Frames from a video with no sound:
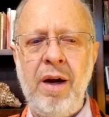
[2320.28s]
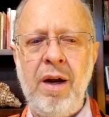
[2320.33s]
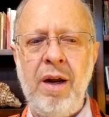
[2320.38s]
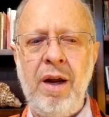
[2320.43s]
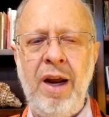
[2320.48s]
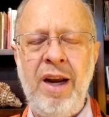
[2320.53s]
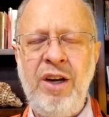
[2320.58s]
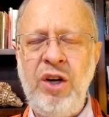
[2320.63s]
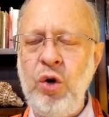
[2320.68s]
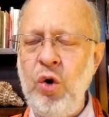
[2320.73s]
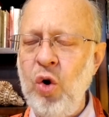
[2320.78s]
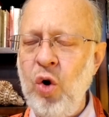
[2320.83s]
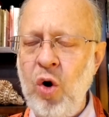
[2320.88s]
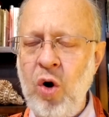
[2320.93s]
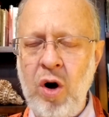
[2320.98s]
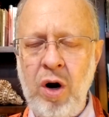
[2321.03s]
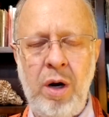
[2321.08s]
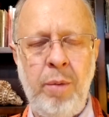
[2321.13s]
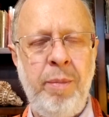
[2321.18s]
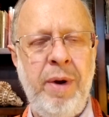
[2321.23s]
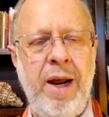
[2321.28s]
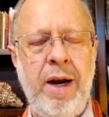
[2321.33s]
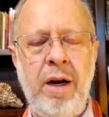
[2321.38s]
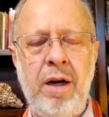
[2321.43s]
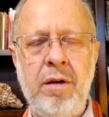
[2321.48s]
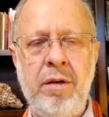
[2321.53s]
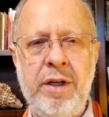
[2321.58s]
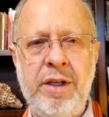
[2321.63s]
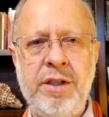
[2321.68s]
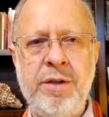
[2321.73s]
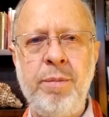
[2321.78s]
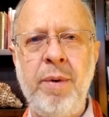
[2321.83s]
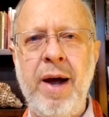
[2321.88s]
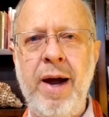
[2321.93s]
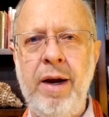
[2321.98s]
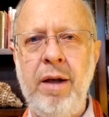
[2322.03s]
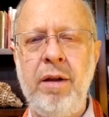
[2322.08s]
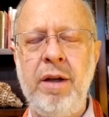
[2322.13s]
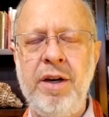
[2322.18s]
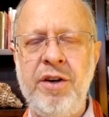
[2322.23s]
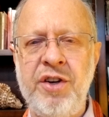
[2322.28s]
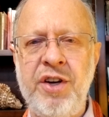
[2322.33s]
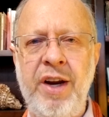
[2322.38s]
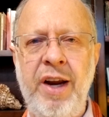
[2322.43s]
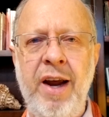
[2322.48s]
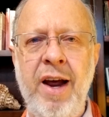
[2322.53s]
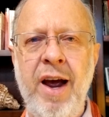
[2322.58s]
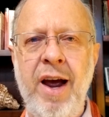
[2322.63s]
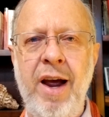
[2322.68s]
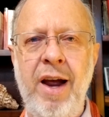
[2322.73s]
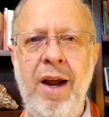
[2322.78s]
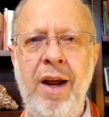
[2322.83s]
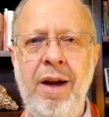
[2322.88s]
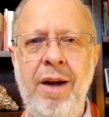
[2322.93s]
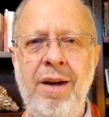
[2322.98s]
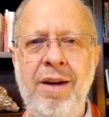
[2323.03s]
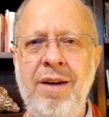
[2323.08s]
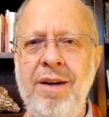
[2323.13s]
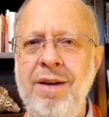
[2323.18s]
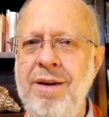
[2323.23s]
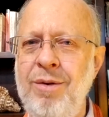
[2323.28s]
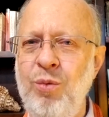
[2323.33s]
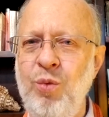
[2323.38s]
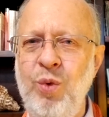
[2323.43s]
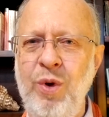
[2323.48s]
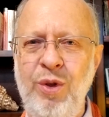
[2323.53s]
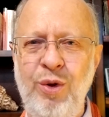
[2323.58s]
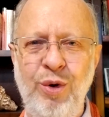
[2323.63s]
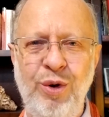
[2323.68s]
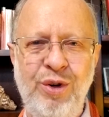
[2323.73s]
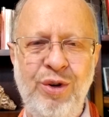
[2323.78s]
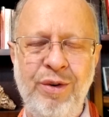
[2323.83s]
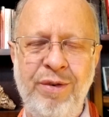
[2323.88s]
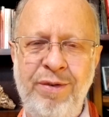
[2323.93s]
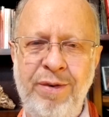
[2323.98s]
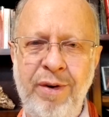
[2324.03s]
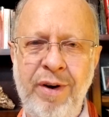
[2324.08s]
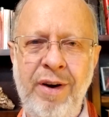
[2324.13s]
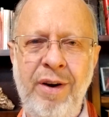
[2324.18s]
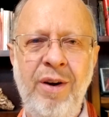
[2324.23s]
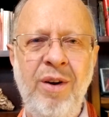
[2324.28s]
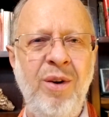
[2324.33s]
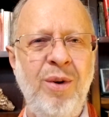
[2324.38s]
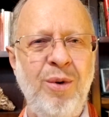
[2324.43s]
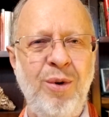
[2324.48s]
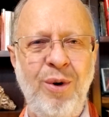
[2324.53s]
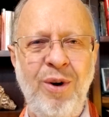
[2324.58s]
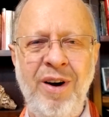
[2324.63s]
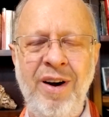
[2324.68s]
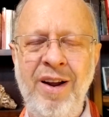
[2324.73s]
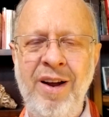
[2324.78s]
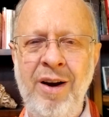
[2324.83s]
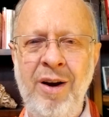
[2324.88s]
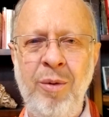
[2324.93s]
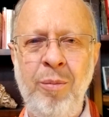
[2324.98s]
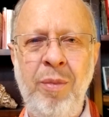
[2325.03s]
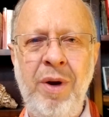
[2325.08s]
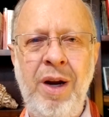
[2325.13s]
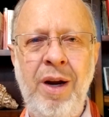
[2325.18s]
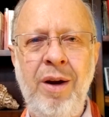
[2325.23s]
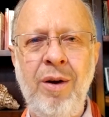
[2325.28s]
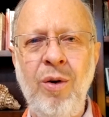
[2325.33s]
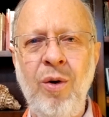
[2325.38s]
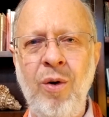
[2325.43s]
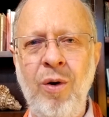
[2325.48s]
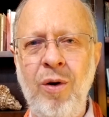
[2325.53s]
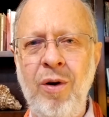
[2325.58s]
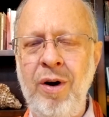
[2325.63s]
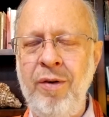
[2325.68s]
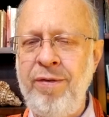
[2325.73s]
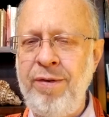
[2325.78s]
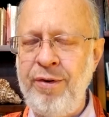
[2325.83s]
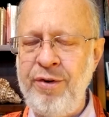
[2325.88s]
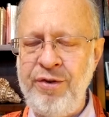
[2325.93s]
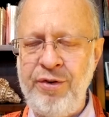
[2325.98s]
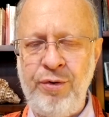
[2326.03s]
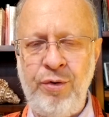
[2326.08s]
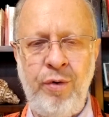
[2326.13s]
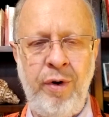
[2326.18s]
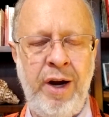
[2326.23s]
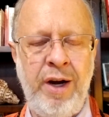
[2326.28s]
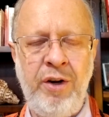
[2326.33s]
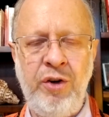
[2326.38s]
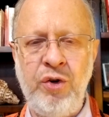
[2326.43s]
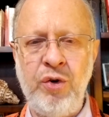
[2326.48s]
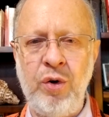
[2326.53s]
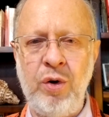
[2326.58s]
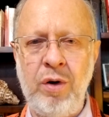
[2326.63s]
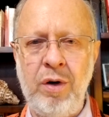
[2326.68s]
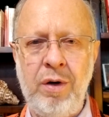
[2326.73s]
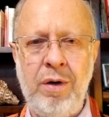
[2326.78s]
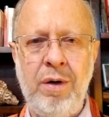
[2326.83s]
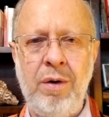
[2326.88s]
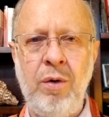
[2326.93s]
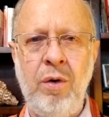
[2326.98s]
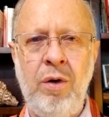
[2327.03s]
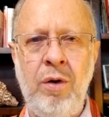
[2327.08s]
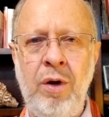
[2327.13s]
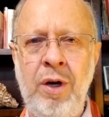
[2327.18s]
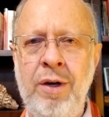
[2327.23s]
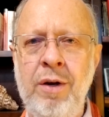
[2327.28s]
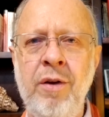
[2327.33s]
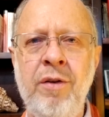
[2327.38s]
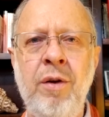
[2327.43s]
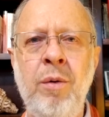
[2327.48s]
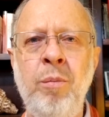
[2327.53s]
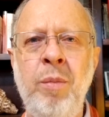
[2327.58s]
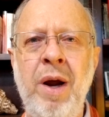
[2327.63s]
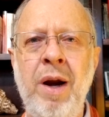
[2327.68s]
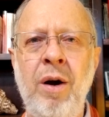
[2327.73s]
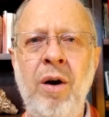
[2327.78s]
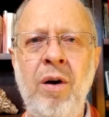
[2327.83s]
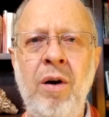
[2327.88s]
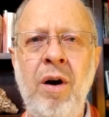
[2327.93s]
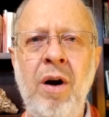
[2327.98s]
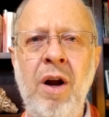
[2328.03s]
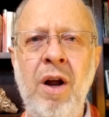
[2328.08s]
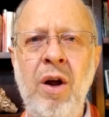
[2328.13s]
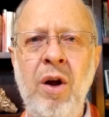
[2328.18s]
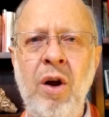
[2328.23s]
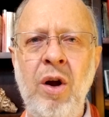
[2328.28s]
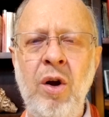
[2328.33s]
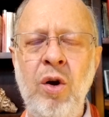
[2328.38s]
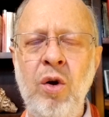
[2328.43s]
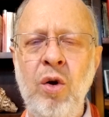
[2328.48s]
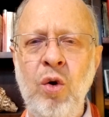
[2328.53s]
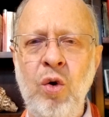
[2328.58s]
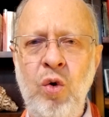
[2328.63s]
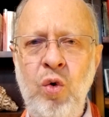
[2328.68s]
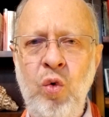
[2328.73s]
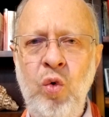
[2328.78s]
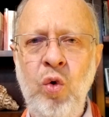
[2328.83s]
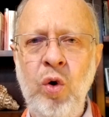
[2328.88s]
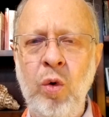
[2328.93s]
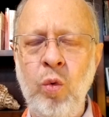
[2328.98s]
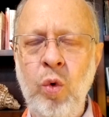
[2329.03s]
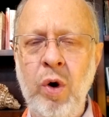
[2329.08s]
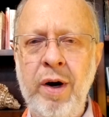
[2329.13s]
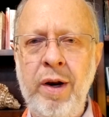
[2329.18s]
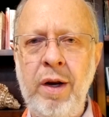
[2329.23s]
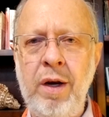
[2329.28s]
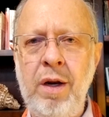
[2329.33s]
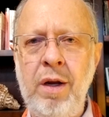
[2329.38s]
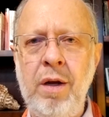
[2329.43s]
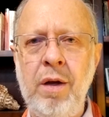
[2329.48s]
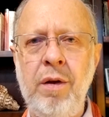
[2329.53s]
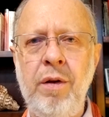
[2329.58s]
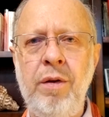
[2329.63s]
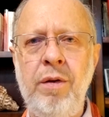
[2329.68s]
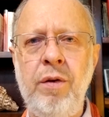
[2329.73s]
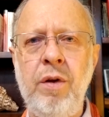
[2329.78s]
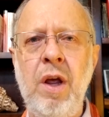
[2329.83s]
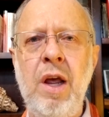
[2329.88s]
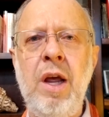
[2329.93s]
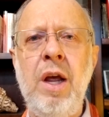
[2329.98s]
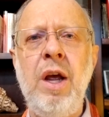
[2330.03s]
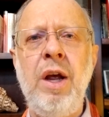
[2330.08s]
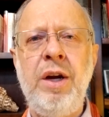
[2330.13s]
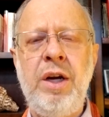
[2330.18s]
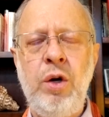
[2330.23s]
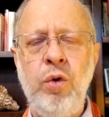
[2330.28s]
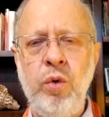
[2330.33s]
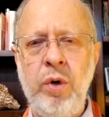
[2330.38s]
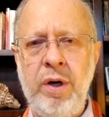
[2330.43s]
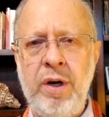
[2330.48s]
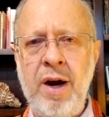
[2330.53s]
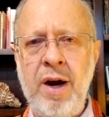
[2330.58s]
and you automatically smile and say hi, whether it's a friend or an enemy or a stranger. It doesn't matter who or what it is. You